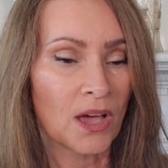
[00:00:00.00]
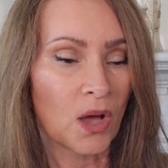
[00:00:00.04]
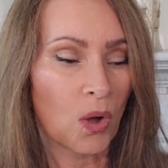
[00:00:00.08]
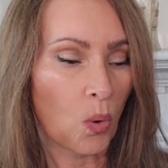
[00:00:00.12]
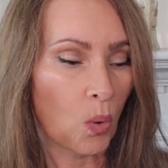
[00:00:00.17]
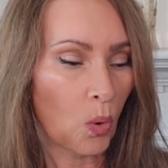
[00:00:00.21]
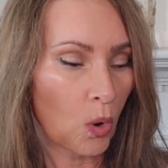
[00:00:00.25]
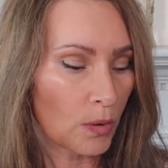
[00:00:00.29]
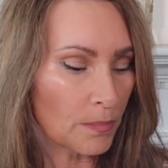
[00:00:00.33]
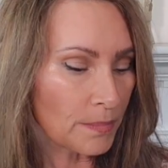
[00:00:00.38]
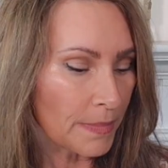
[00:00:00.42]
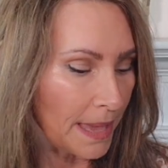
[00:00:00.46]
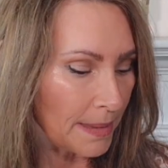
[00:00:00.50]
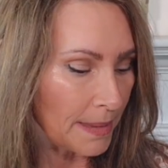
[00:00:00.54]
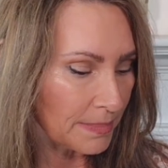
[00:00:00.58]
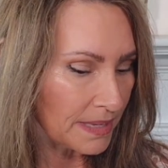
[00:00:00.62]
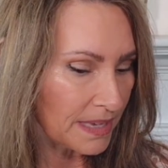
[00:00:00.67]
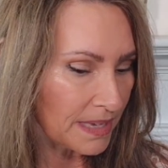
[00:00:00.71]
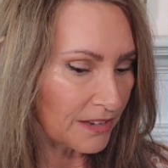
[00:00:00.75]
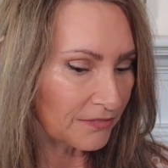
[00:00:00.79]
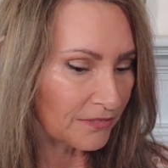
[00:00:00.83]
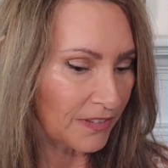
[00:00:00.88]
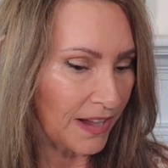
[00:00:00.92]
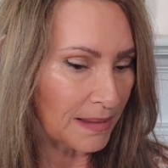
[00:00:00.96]
or
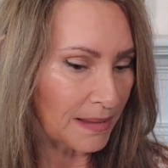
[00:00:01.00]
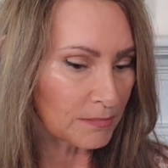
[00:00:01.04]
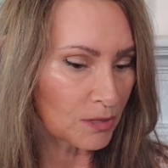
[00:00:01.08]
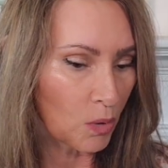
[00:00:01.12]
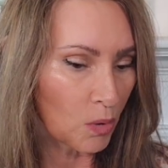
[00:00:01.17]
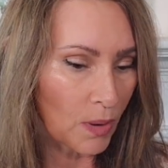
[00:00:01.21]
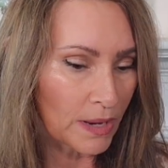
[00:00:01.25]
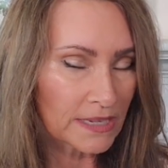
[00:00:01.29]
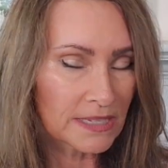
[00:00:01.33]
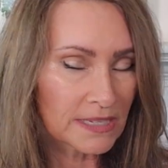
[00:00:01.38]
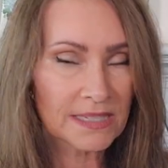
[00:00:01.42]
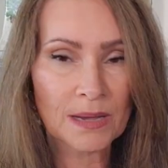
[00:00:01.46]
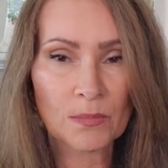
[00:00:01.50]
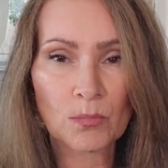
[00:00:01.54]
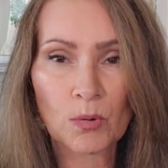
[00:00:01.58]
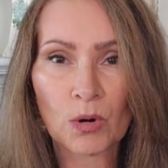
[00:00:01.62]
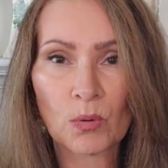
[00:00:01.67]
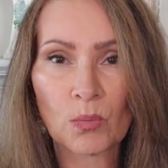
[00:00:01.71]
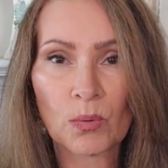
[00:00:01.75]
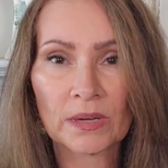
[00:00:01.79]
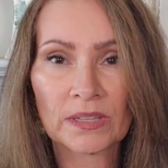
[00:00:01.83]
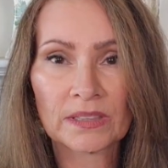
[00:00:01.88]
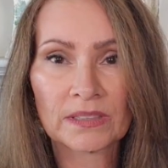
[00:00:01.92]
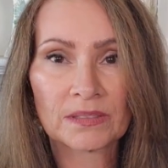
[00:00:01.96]
maybe if I'm going somewhere
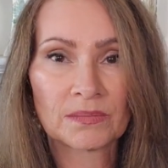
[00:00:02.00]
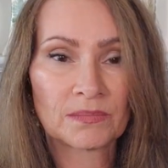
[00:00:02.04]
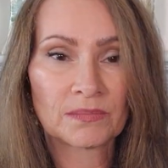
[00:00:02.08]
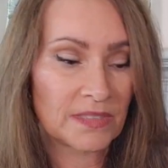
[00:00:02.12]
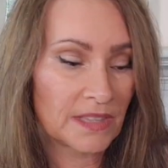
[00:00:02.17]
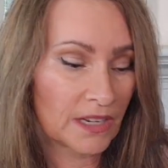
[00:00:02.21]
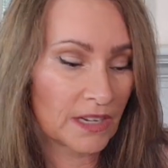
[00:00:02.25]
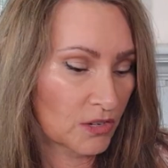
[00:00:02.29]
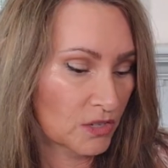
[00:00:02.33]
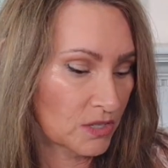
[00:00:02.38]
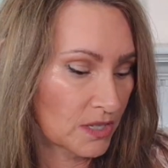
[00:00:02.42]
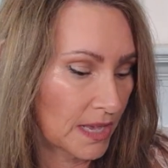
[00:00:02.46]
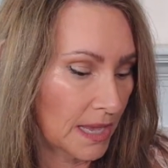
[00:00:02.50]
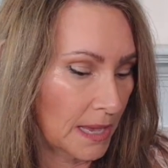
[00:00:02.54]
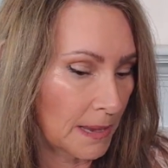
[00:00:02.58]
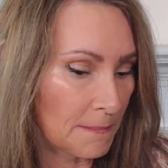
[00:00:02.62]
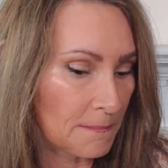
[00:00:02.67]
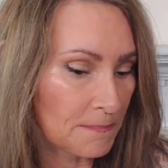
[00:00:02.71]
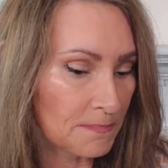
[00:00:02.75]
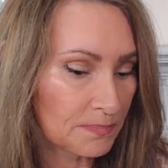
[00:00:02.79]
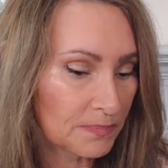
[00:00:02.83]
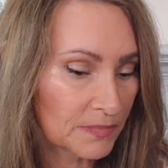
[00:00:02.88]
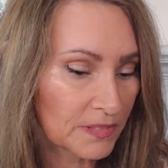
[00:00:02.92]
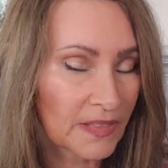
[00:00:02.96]
where there's
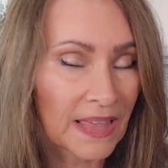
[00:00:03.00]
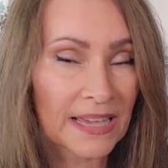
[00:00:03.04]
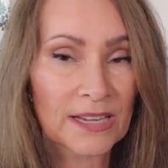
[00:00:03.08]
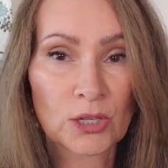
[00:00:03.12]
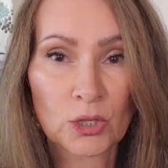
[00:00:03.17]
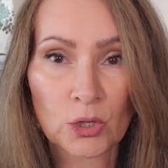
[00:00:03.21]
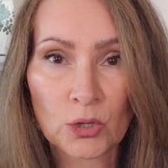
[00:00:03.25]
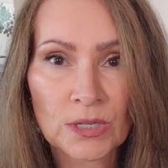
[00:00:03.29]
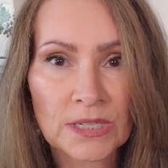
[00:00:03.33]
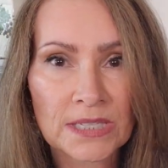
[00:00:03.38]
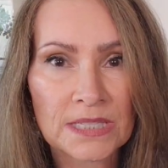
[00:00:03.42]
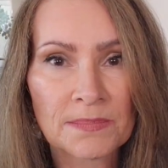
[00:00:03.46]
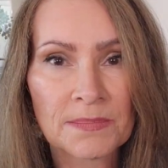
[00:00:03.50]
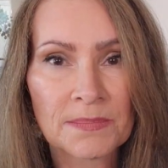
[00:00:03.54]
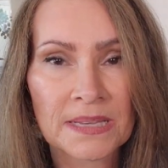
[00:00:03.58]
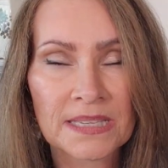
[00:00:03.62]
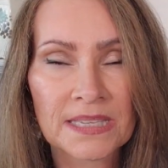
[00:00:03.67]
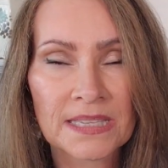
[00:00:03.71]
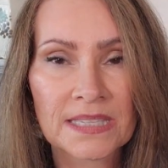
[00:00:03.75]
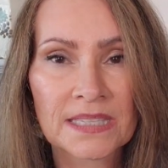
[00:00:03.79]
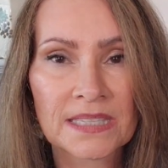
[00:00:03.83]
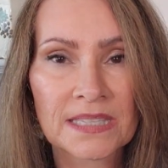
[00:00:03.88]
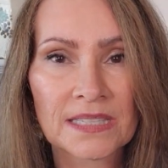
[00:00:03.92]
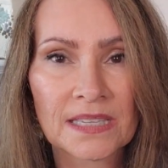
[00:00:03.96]
like
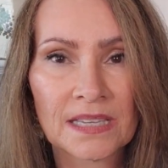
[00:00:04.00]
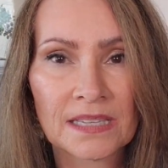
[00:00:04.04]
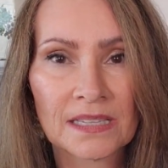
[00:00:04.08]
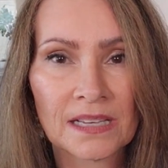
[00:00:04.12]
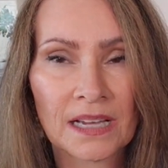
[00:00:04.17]
Christmas.